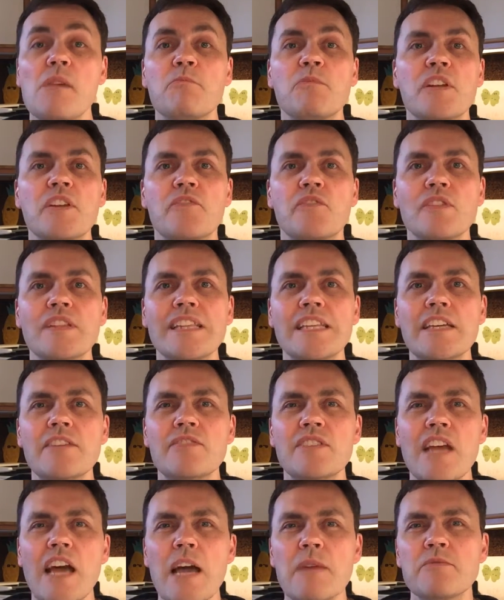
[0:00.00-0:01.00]
But if you
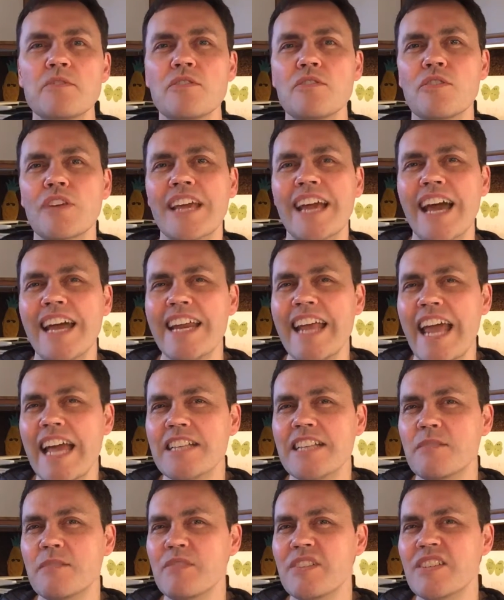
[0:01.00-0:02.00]
leave time so that you can kind of
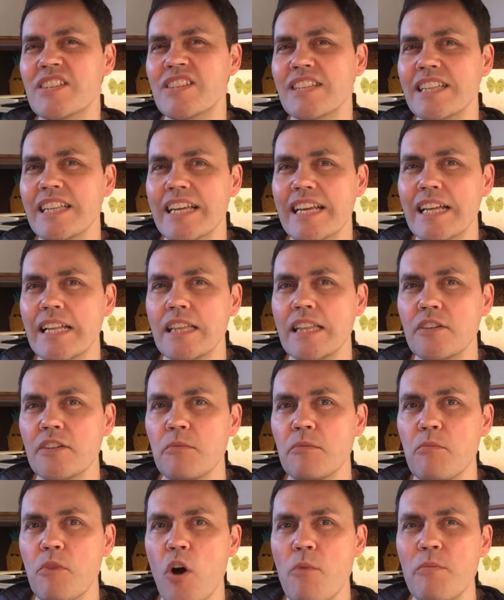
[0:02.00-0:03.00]
add some slick
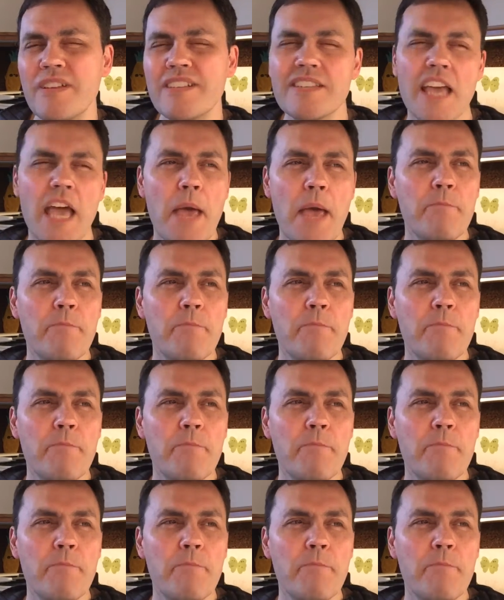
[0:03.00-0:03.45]
little moments,